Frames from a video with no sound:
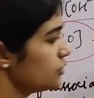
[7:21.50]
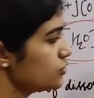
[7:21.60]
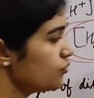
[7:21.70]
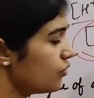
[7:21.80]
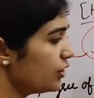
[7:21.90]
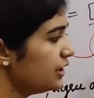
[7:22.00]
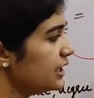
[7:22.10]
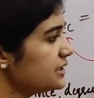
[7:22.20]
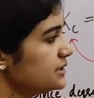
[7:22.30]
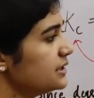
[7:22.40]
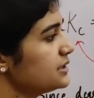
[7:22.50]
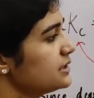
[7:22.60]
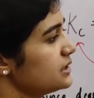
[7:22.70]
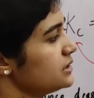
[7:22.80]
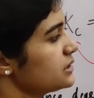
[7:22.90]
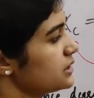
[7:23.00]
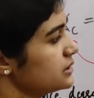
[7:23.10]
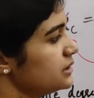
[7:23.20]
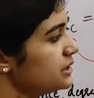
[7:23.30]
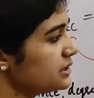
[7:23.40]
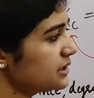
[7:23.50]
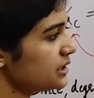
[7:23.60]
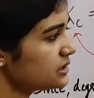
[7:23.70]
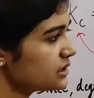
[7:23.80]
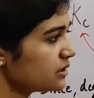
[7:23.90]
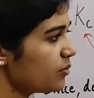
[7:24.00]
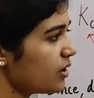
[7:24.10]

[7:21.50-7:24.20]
So what does this tells us? This tells us